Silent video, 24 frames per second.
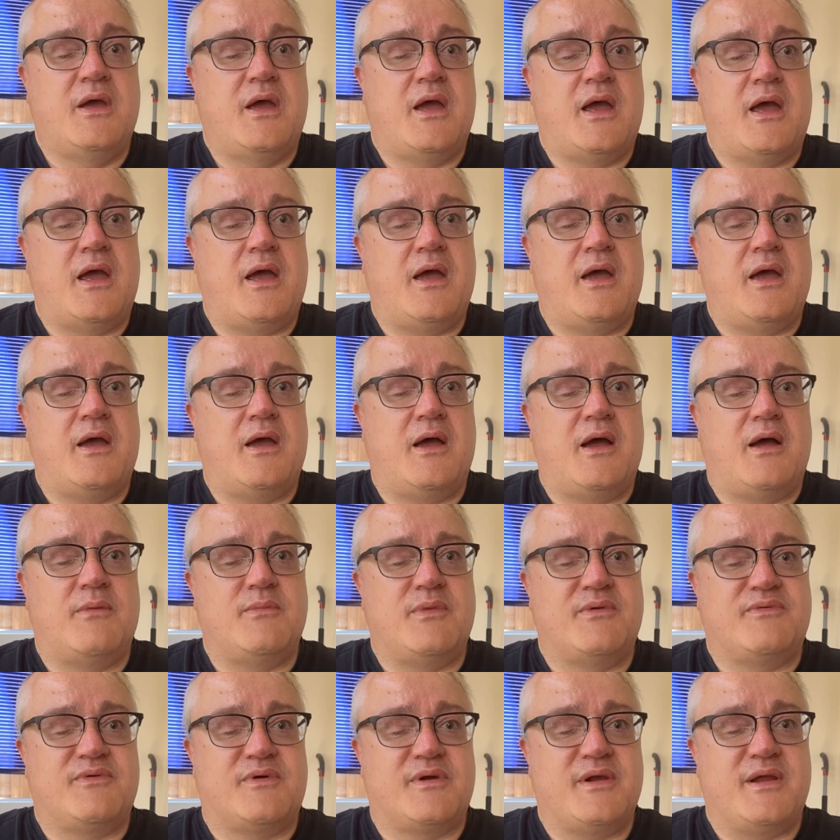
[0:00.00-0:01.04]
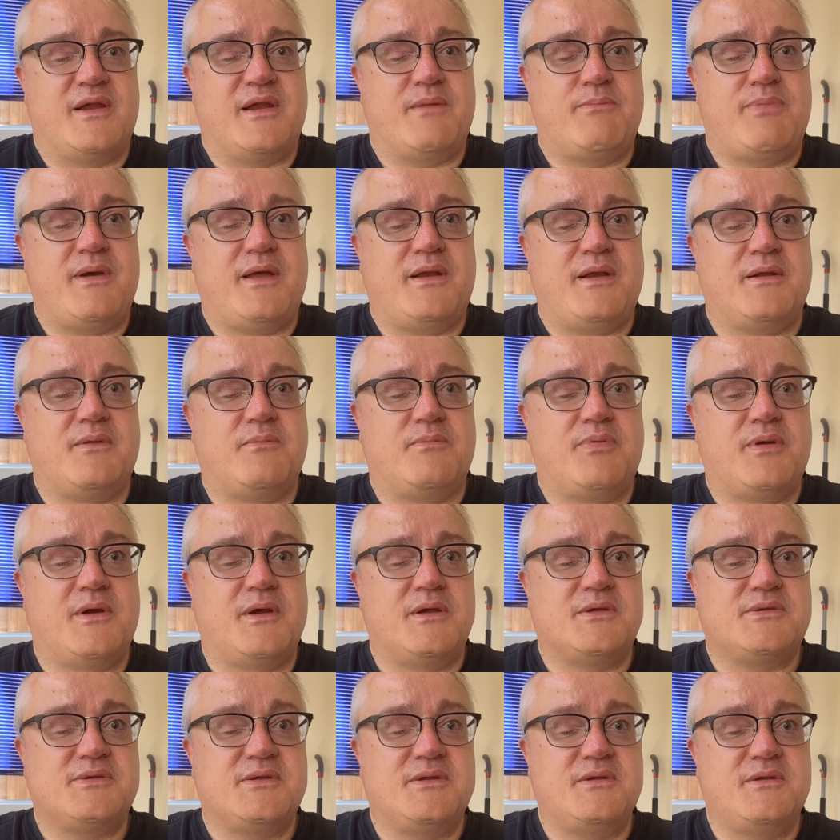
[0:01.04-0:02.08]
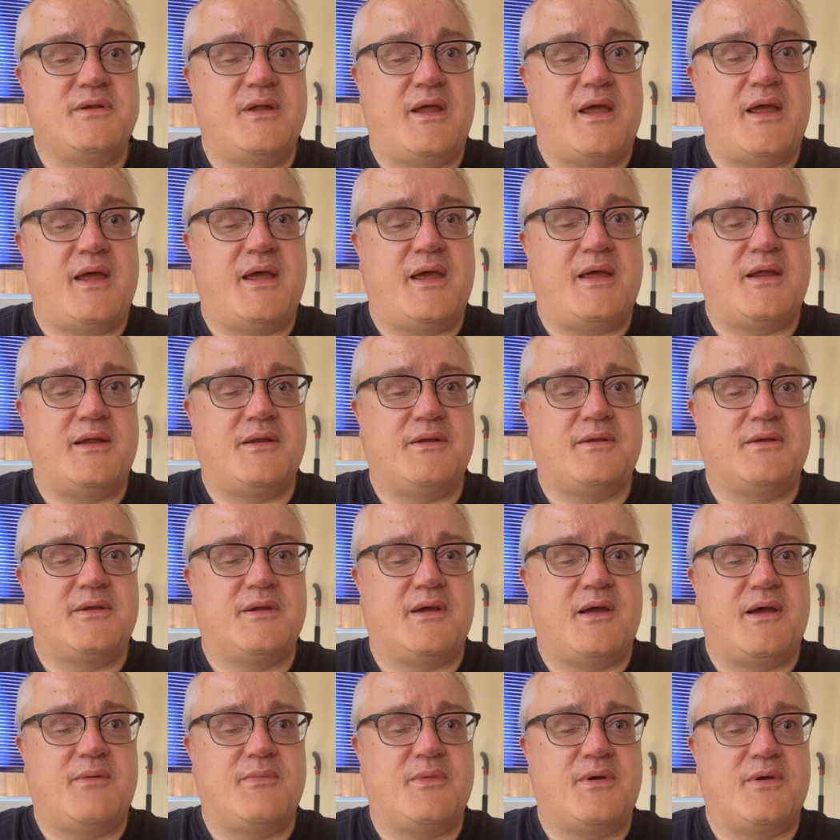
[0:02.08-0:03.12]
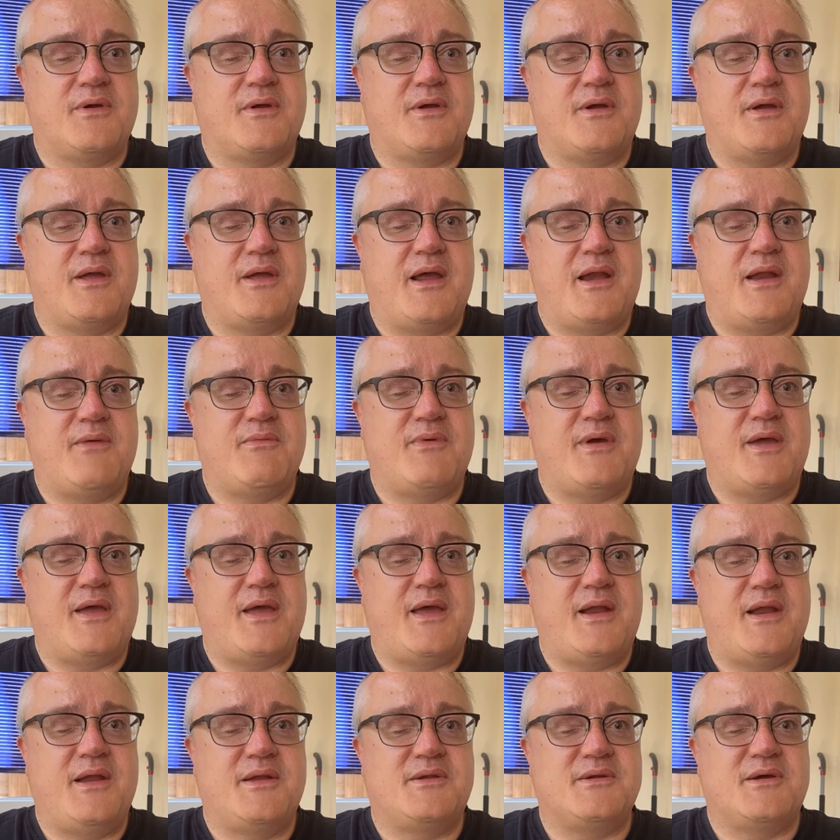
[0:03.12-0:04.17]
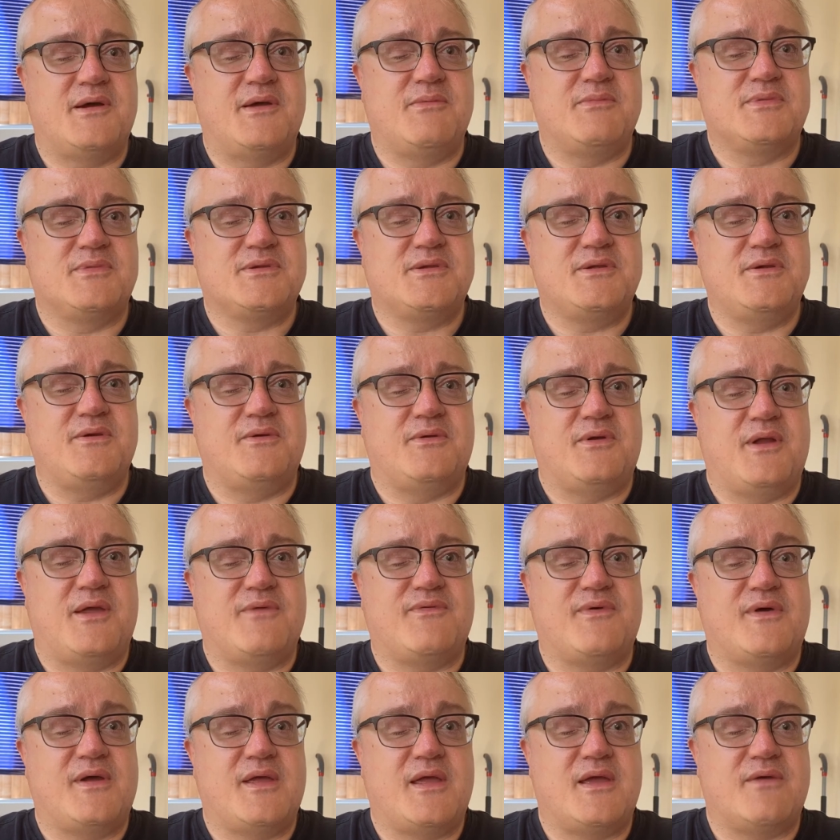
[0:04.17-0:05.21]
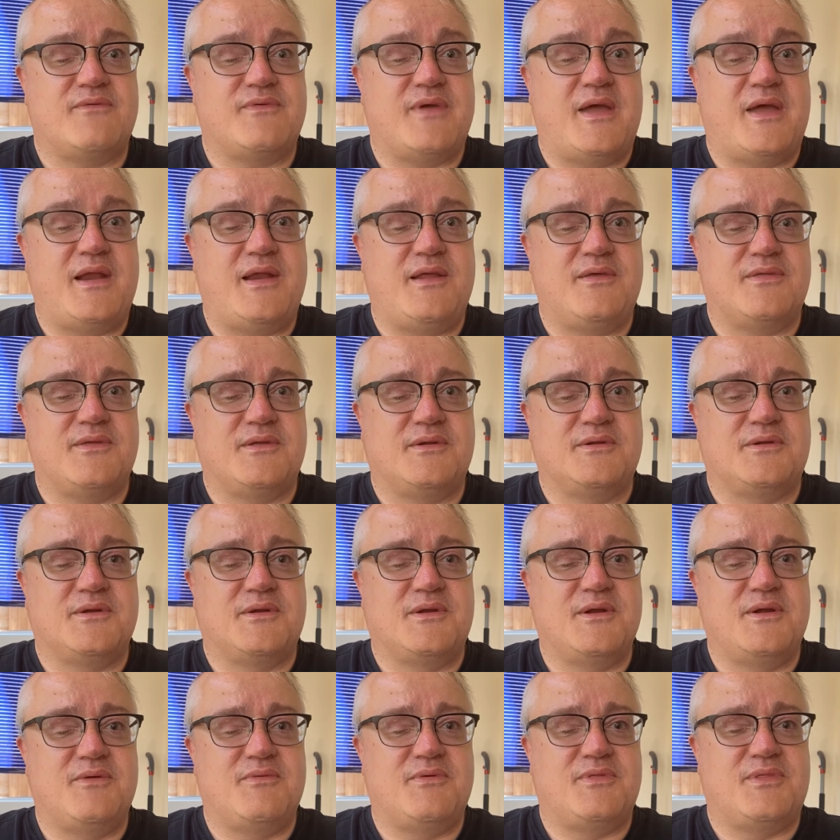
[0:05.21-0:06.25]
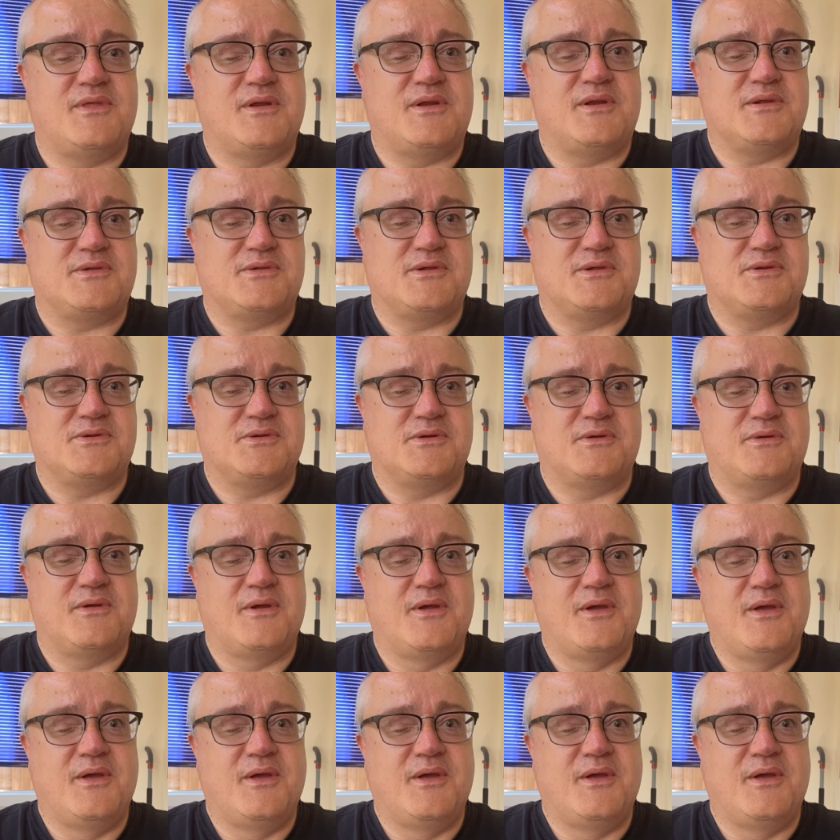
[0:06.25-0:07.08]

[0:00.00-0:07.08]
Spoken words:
I'm a very independent person, and I'm not going anywhere anytime soon if I have anything to do with the decision.